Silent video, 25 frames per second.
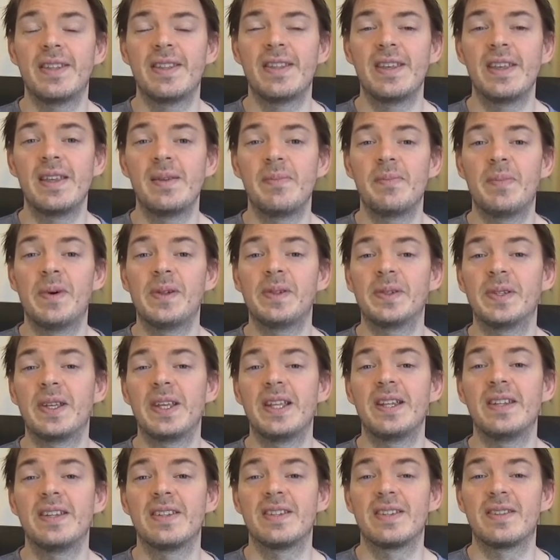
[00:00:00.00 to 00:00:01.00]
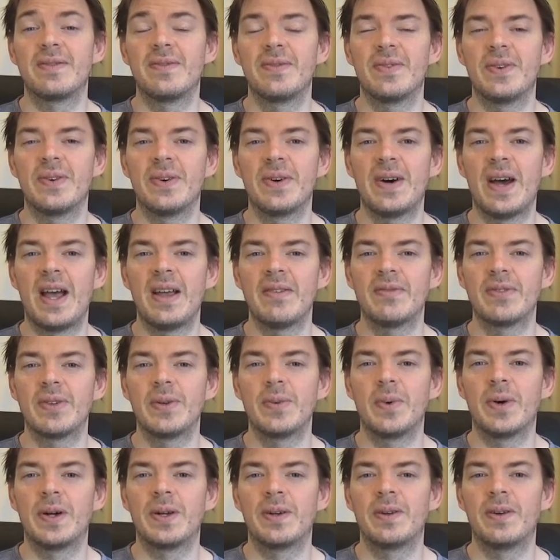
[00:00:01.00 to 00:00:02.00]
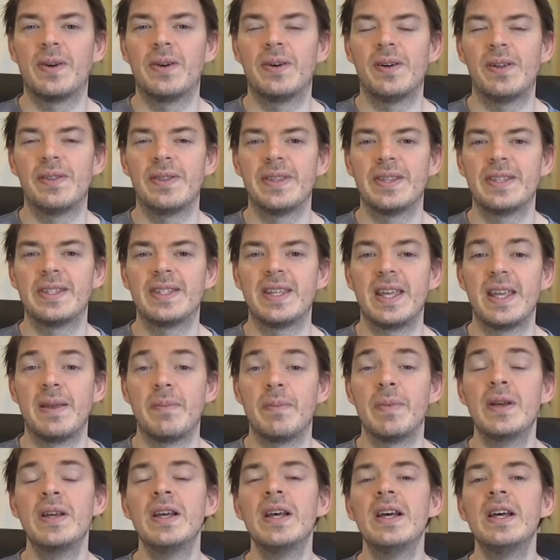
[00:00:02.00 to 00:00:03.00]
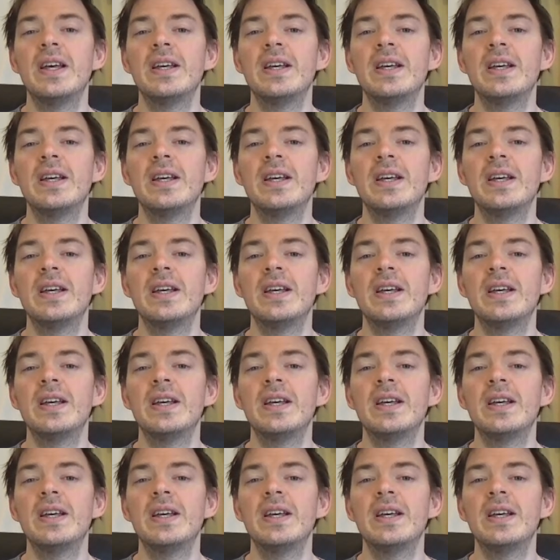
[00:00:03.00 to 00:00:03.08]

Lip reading: the bulkiness for everyone on the team.